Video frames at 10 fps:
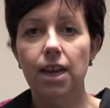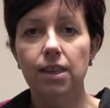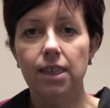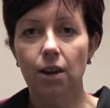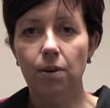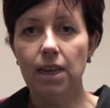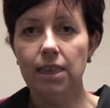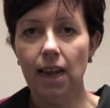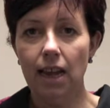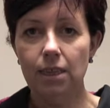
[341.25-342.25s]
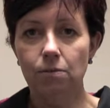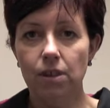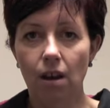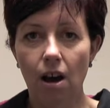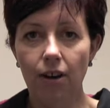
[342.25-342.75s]
So he sets him
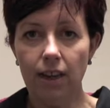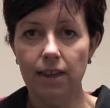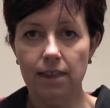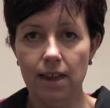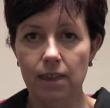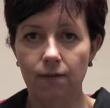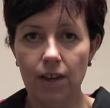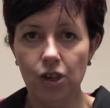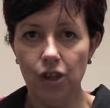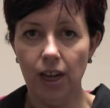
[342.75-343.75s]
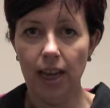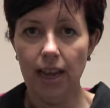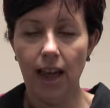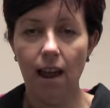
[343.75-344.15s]
targets individually